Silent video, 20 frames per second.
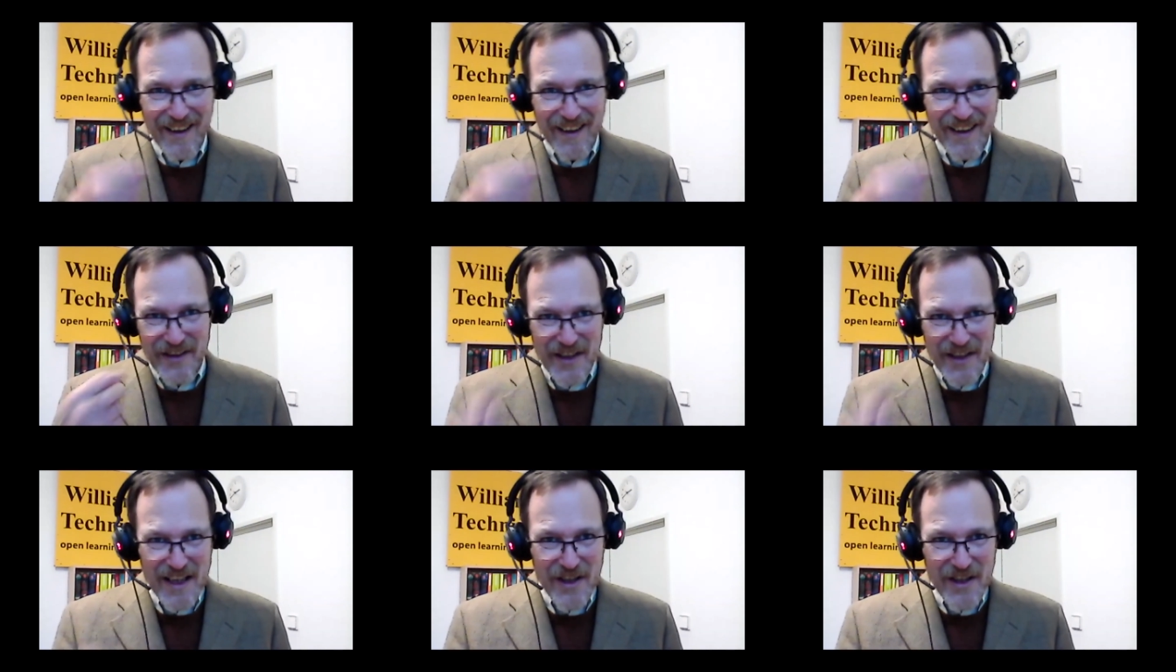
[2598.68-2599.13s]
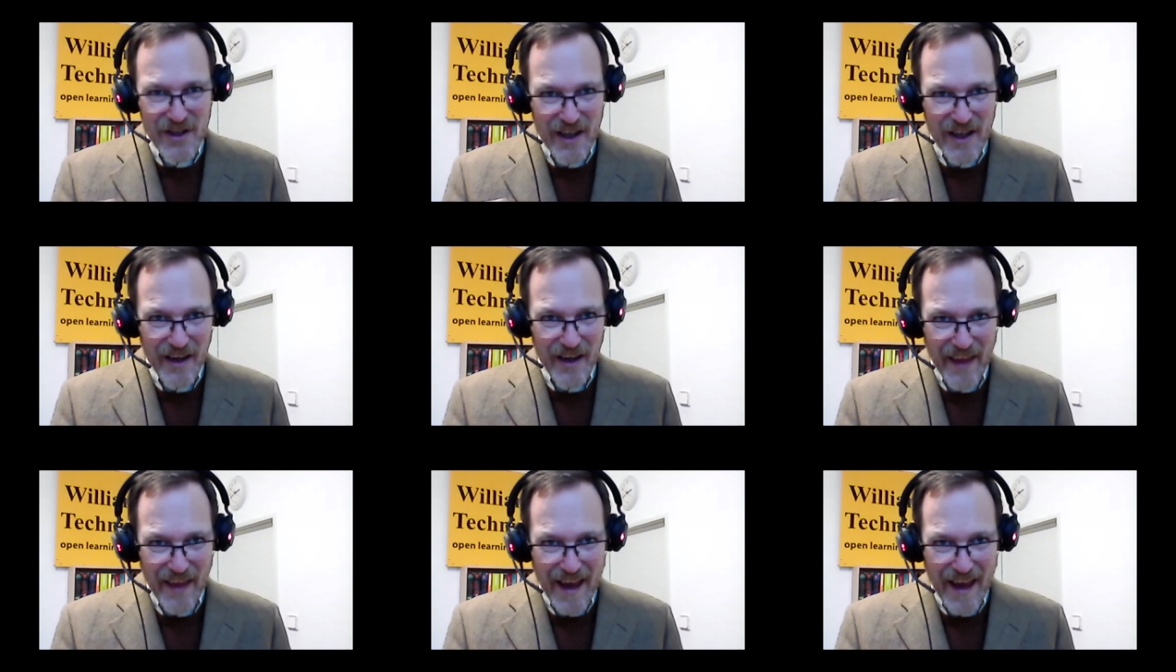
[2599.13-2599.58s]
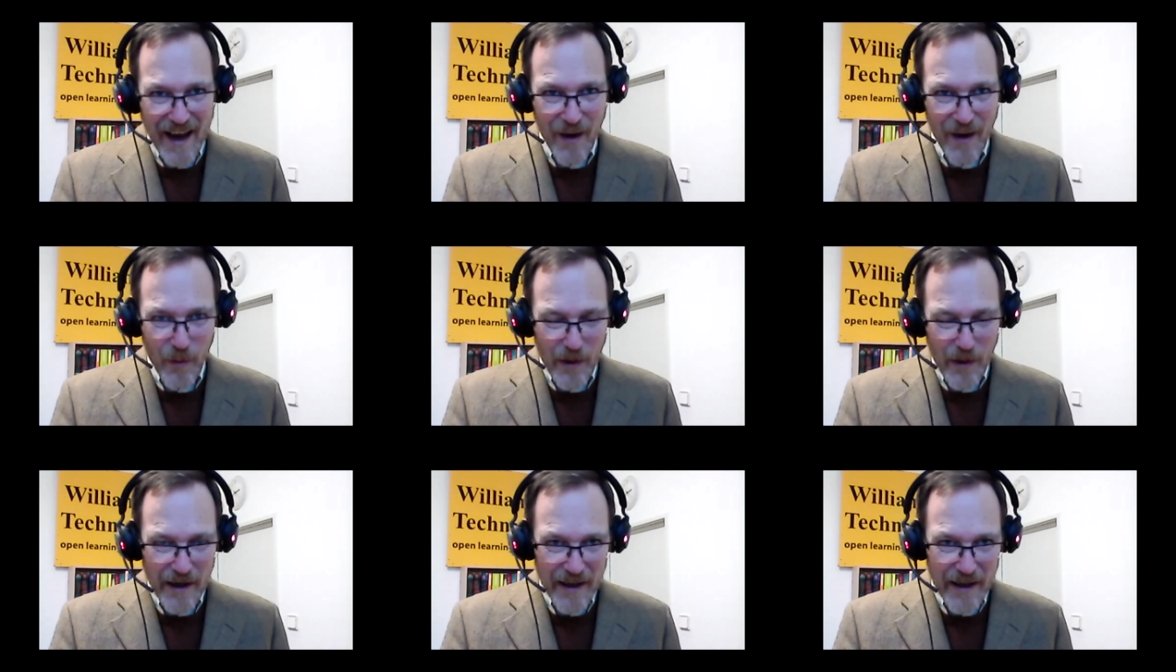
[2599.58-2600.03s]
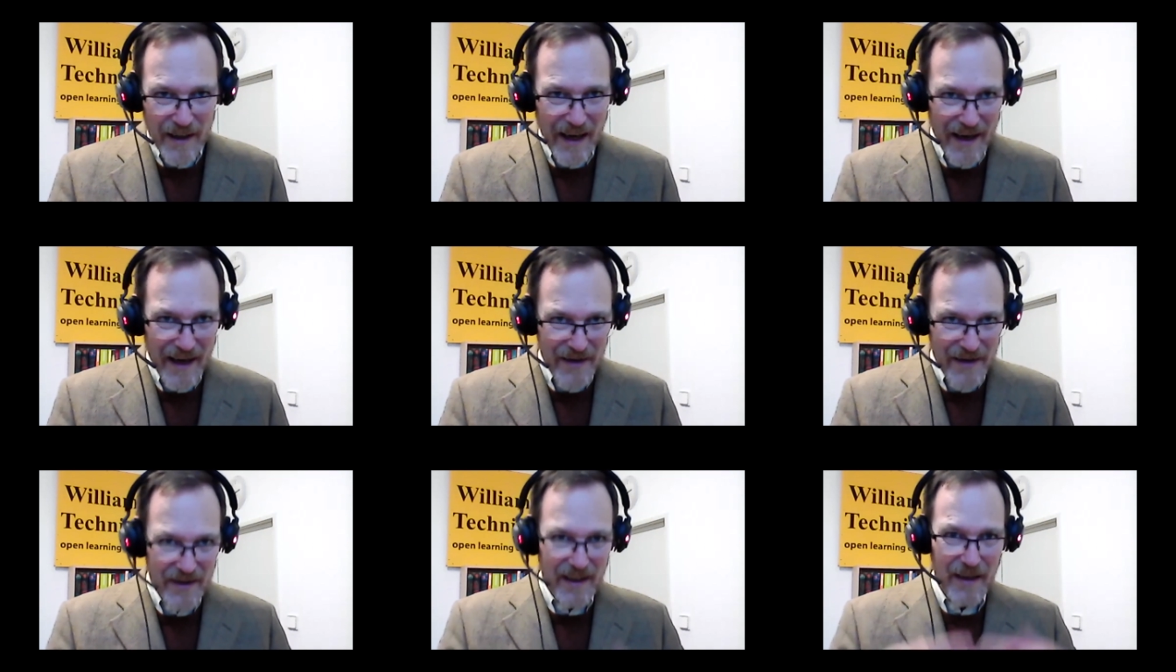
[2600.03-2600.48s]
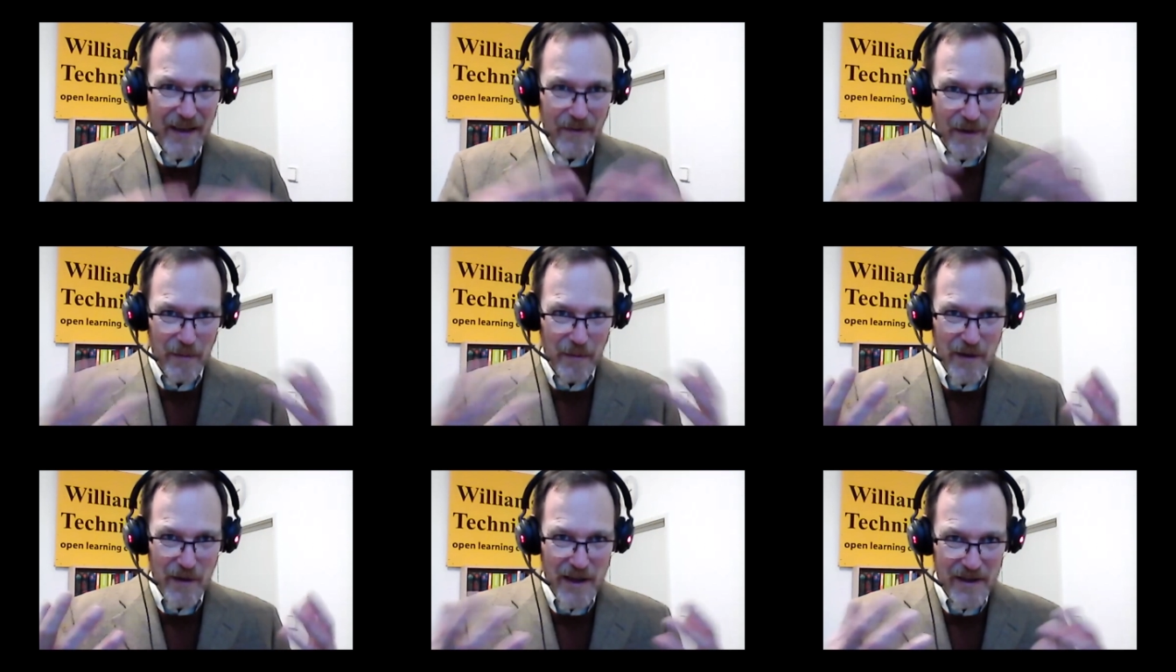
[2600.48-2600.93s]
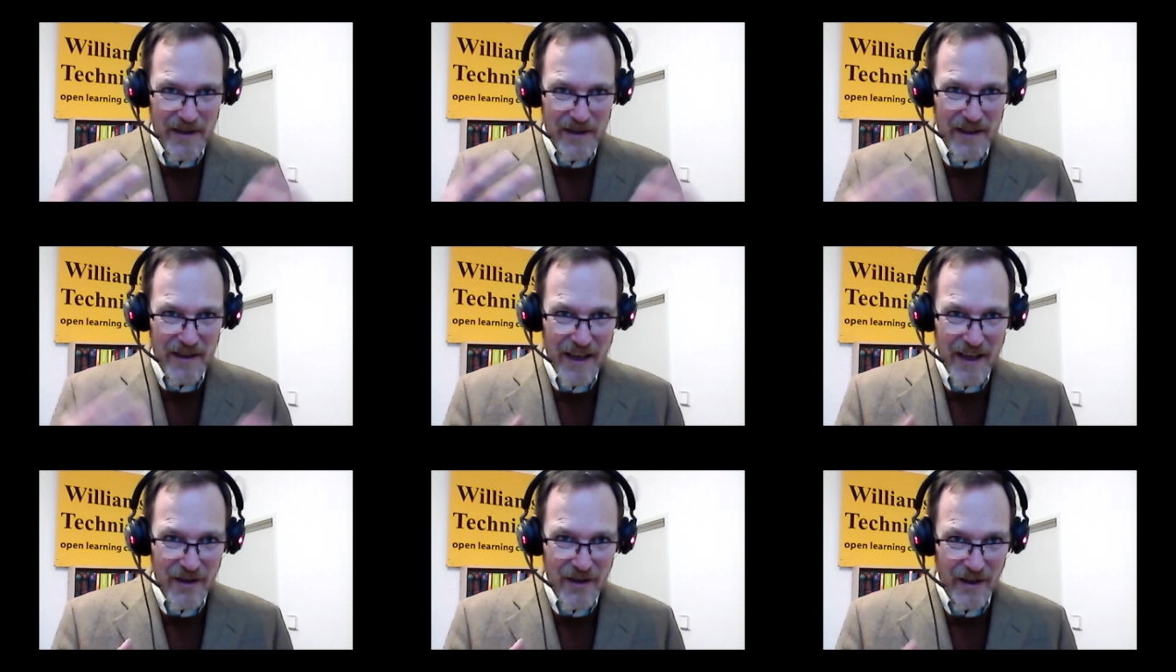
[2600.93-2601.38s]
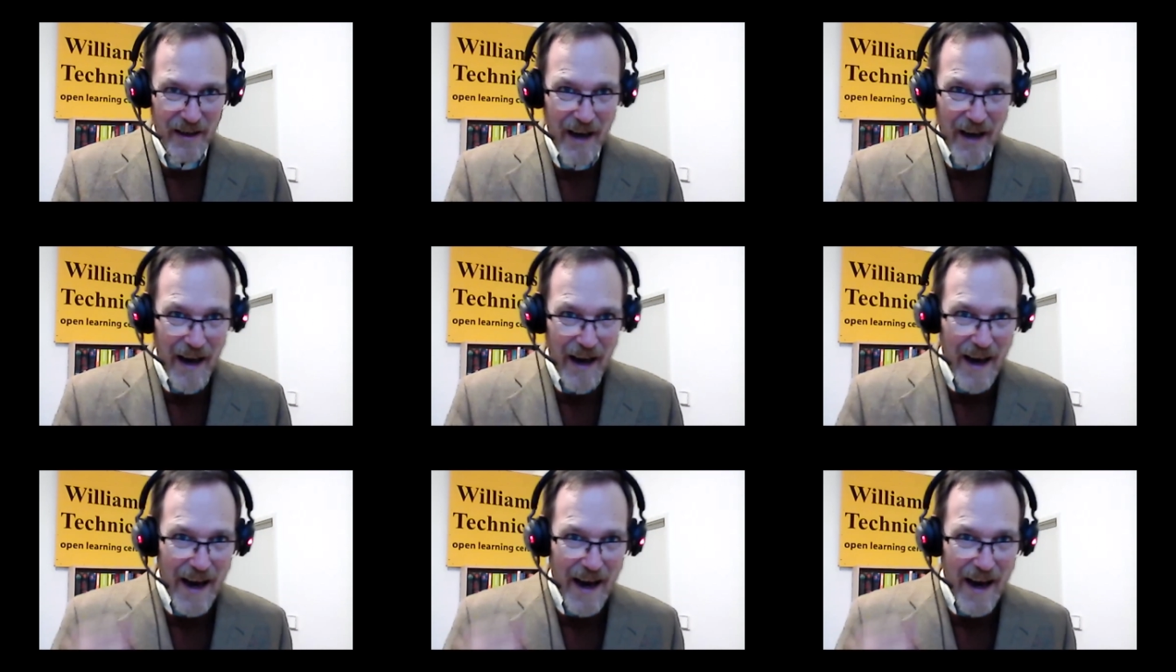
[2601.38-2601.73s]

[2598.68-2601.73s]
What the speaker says: teaching that week has to give the presentation.